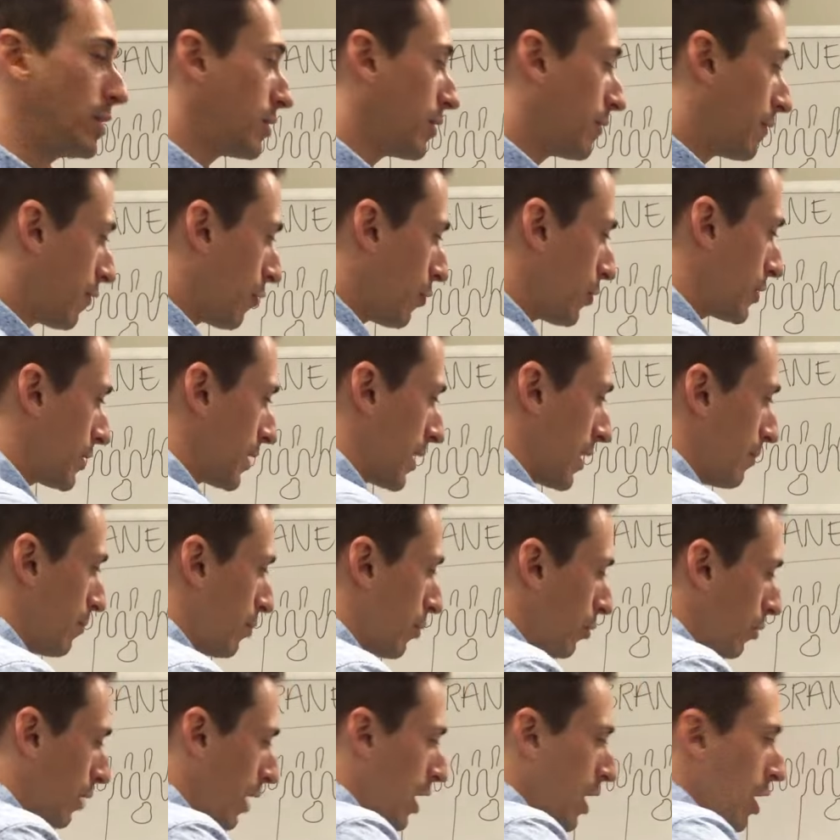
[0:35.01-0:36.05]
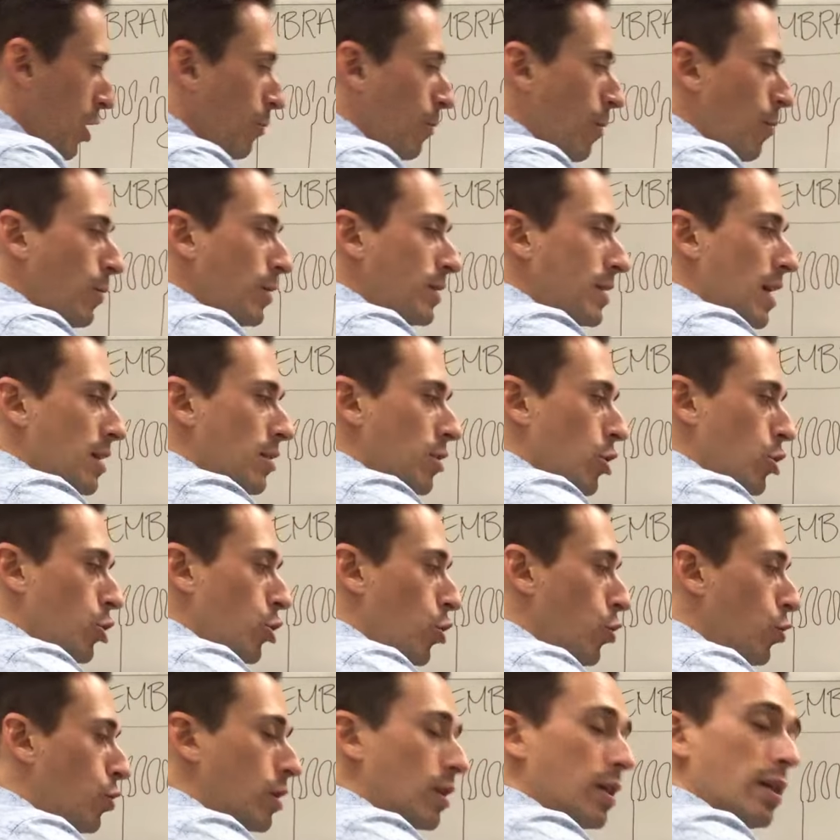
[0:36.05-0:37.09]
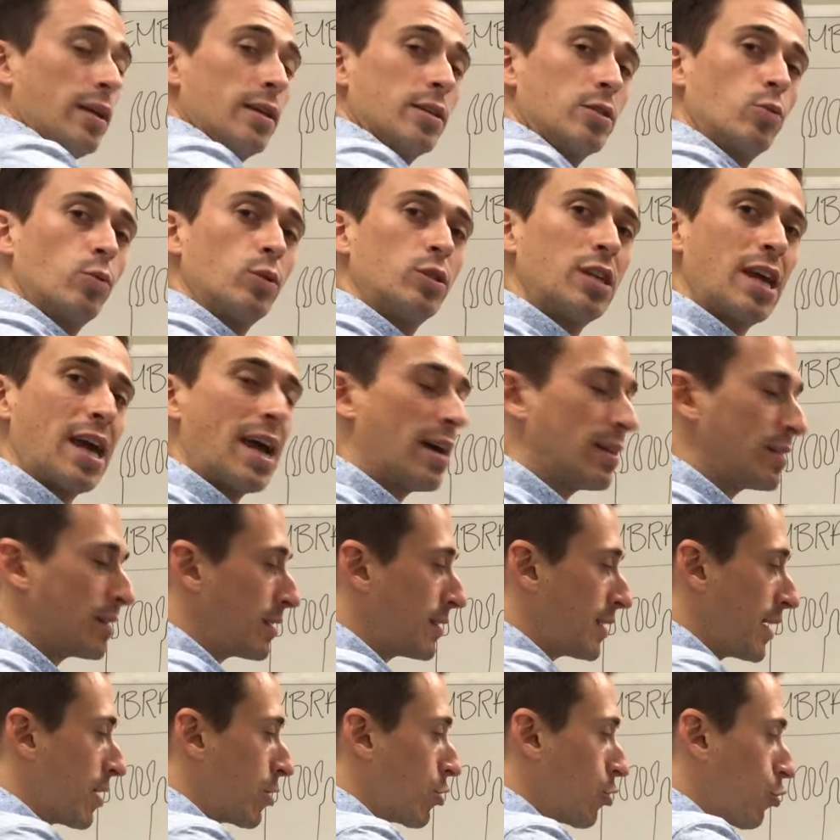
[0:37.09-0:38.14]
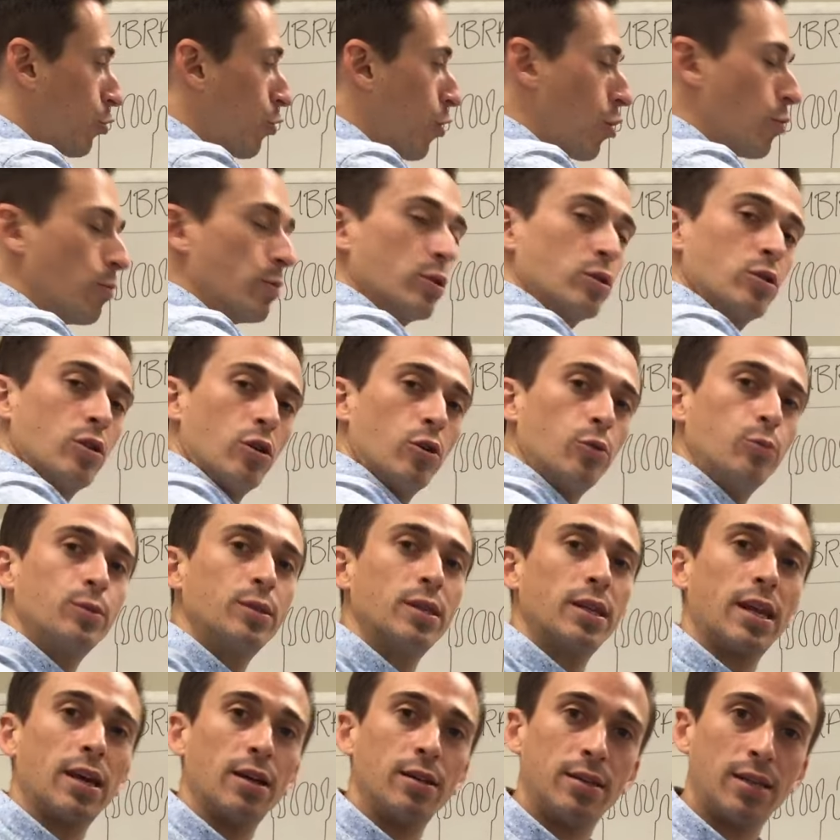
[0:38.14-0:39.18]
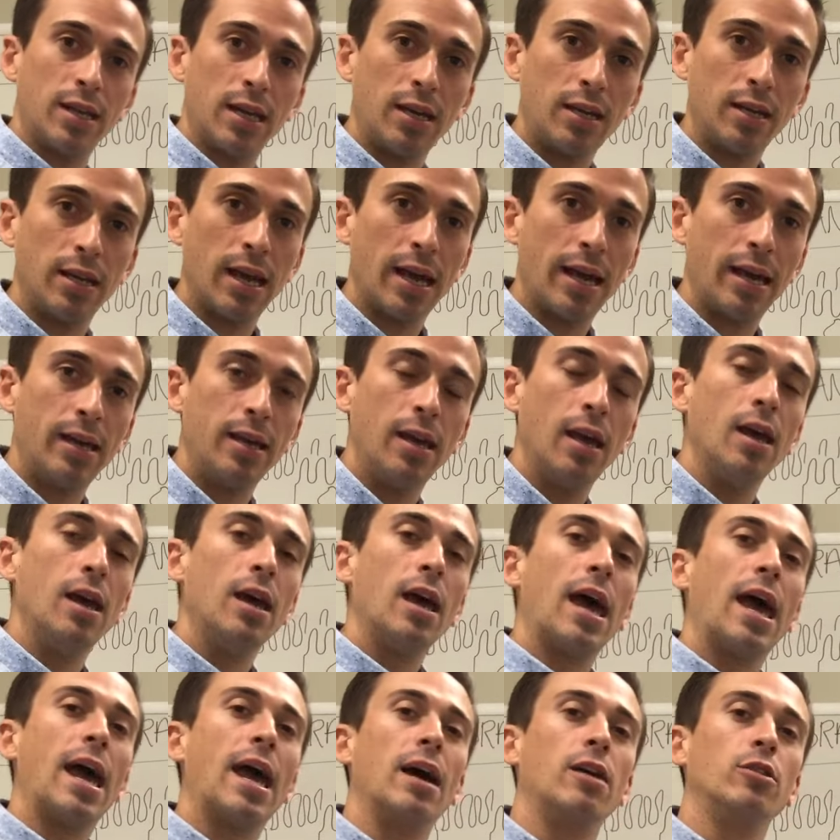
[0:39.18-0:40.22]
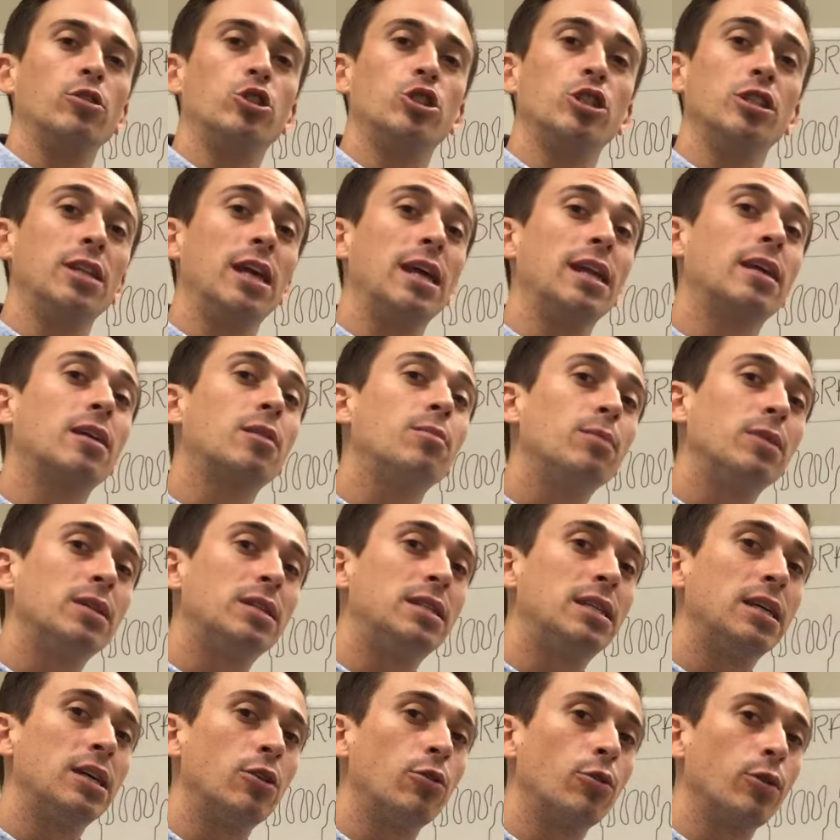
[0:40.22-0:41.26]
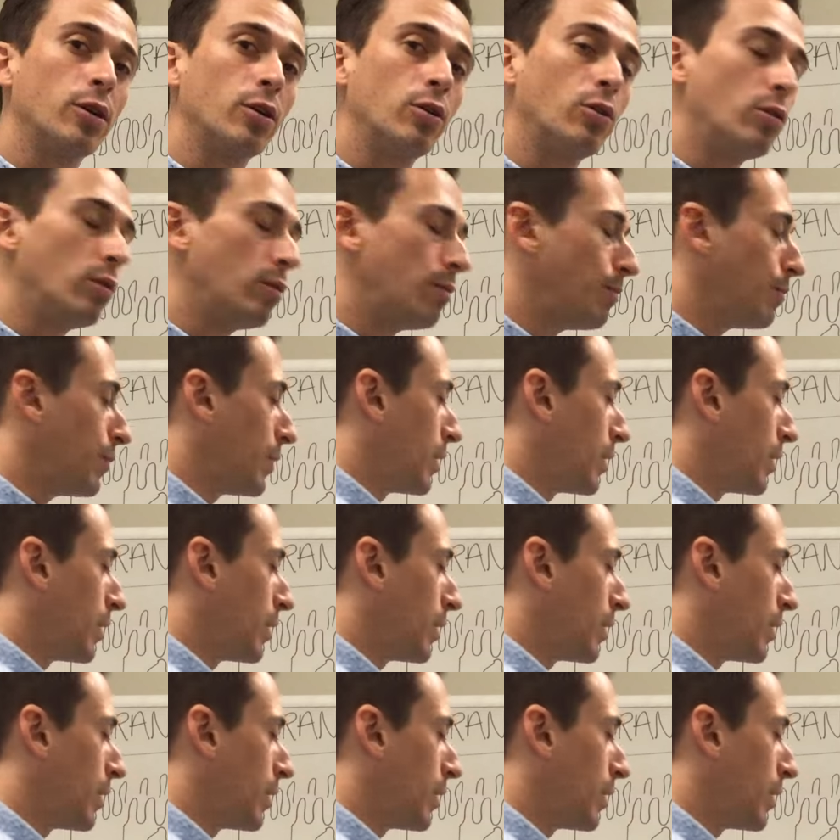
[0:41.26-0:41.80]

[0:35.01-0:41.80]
So for example, when we take the nucleus, which houses our chromosomes and our DNA, our genetic material,